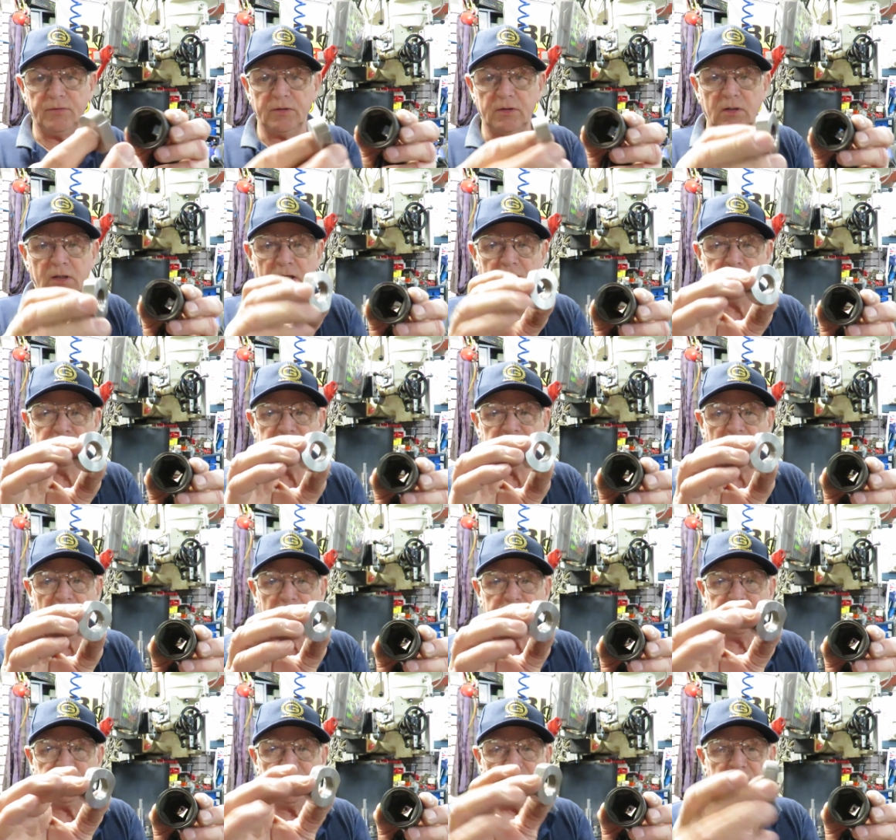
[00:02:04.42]
for close,
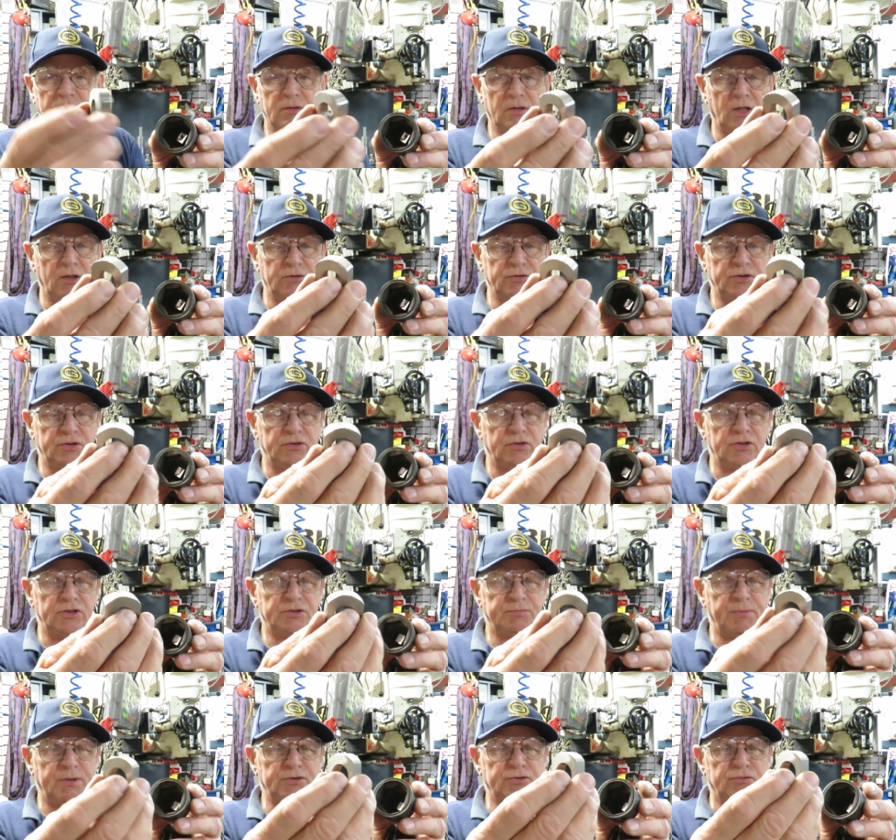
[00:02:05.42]
opening and closing
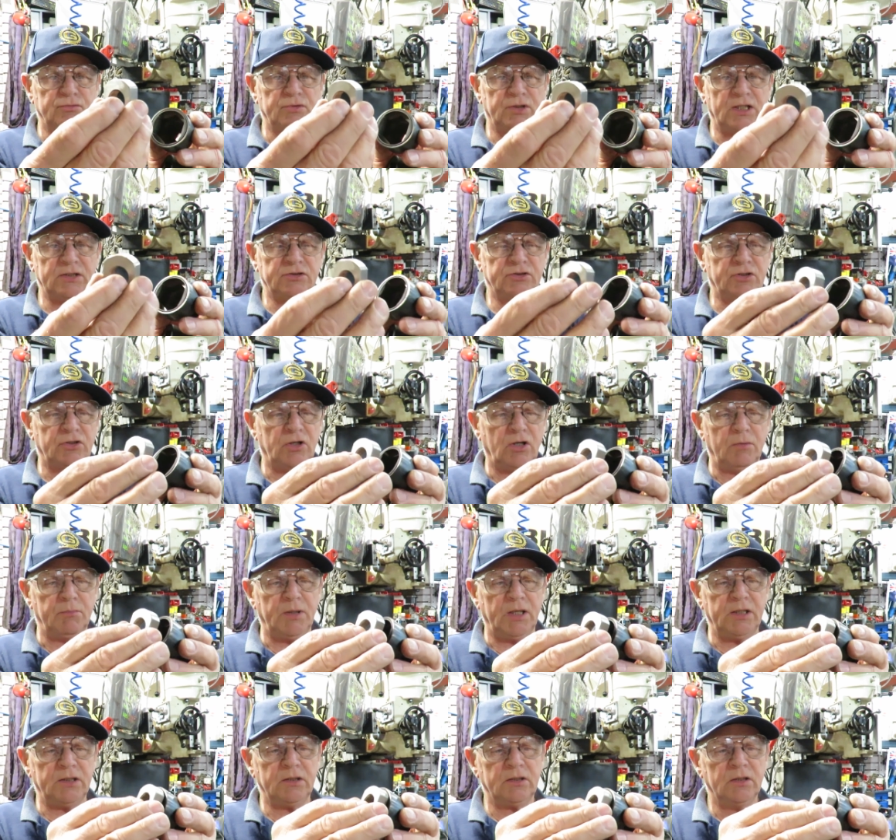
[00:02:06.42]
these special nuts that I
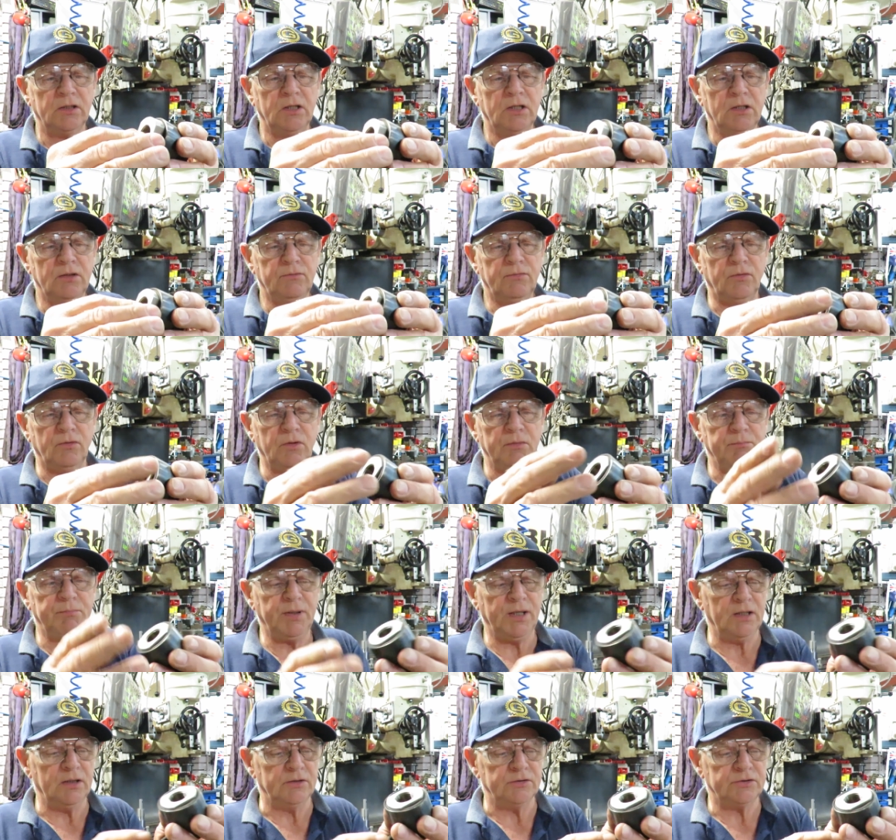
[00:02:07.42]
make for
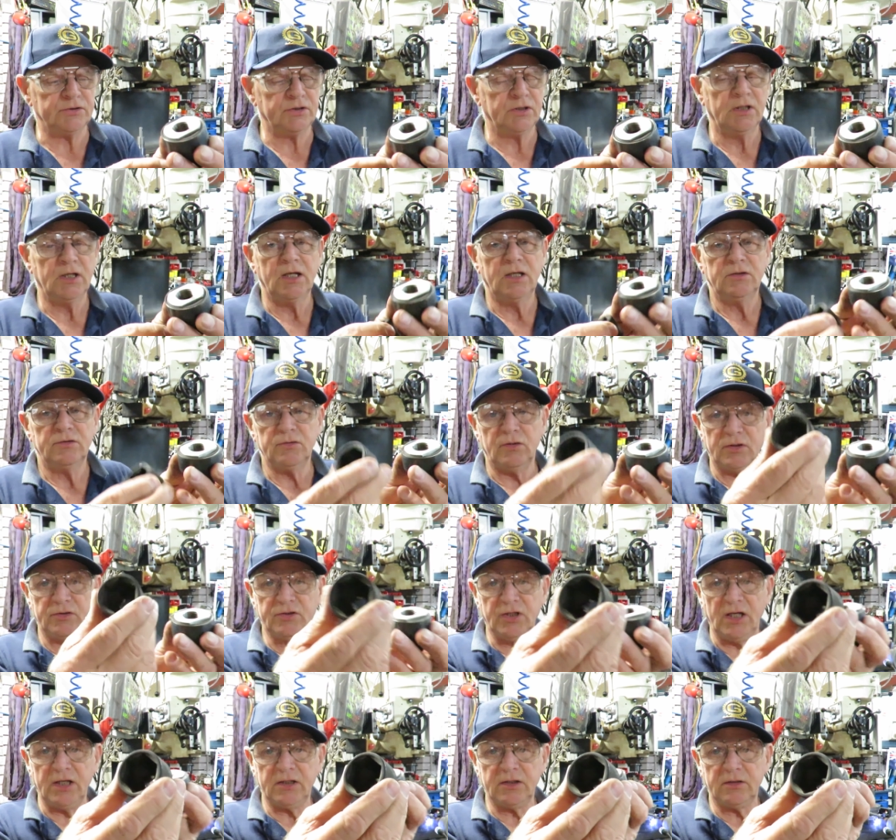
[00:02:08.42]
impellers. So I
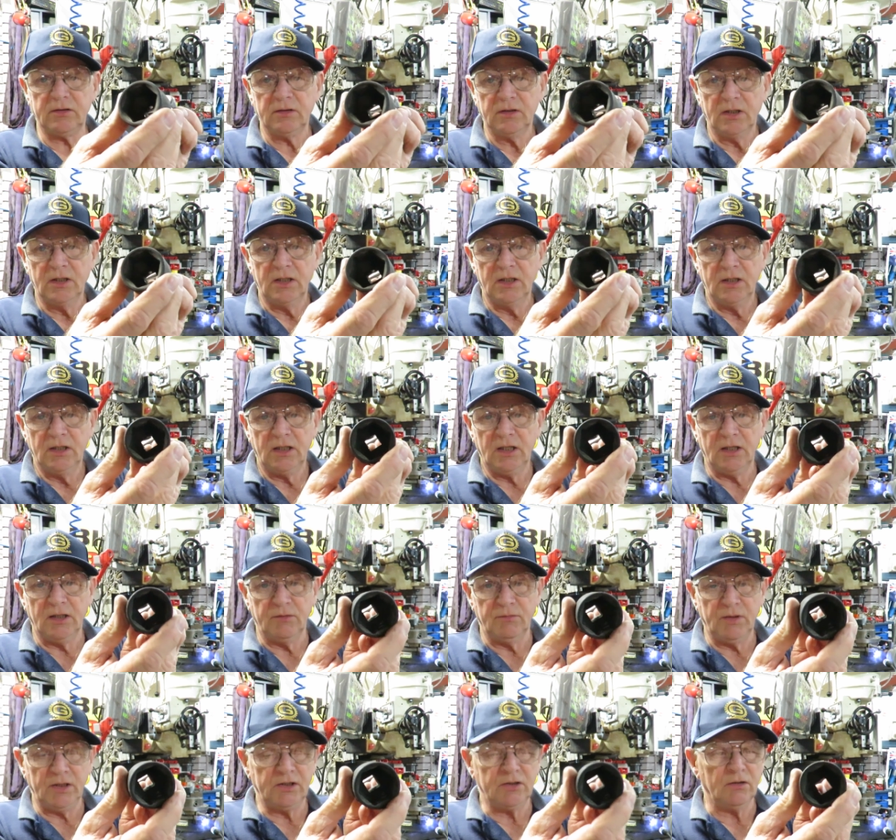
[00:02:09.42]
take
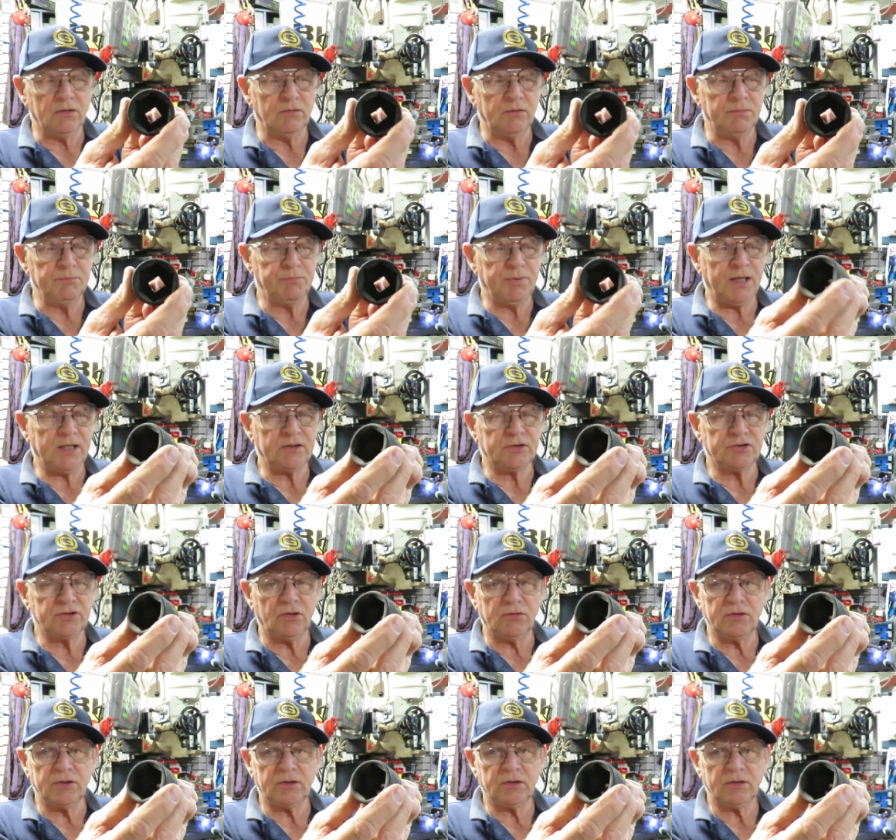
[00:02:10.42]
a regular impact
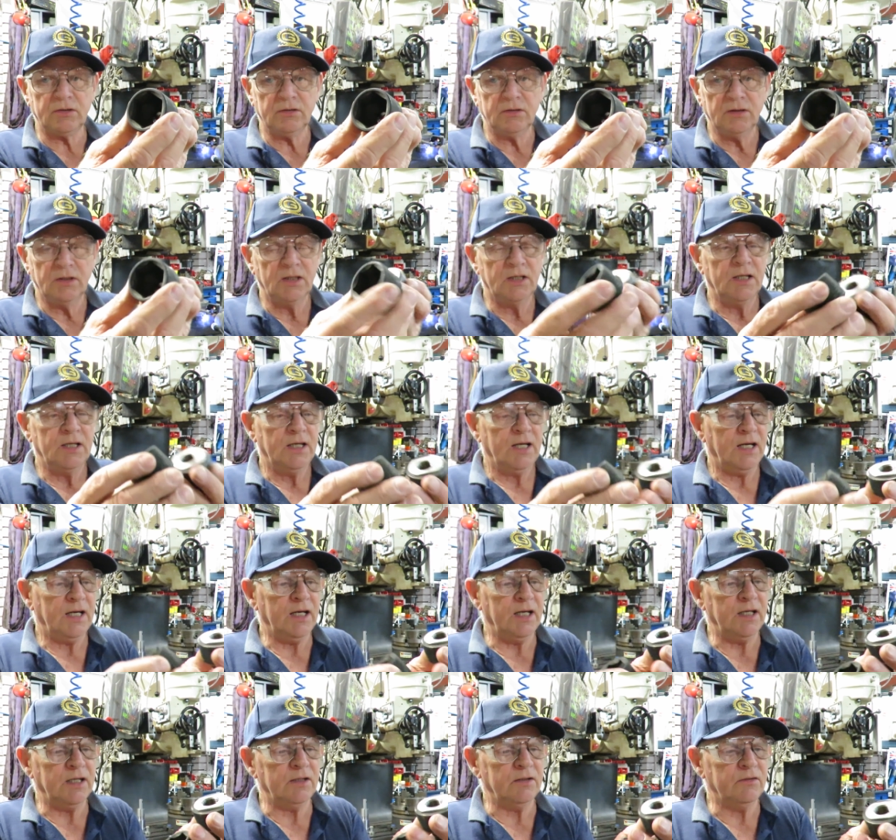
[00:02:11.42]
socket
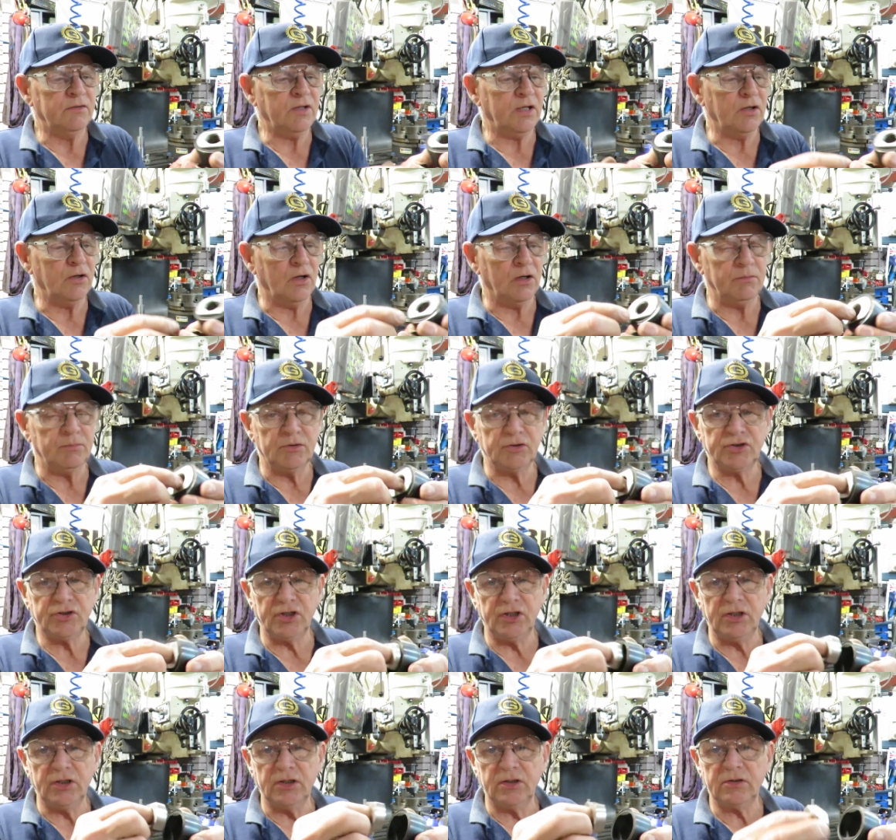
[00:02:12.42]
and then I
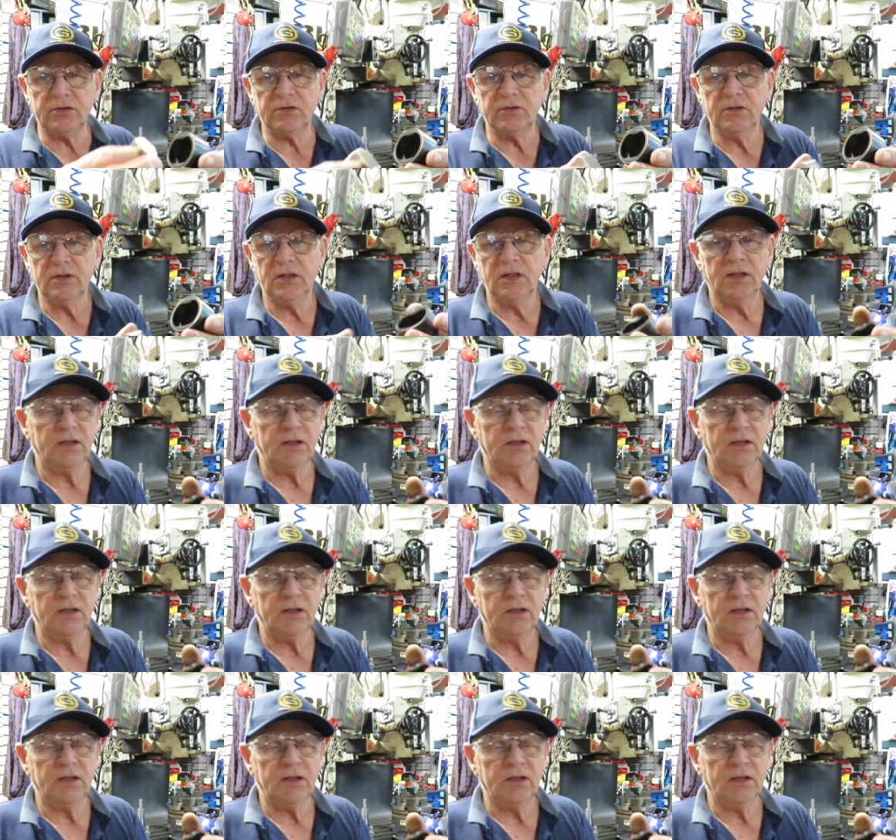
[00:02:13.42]
machine it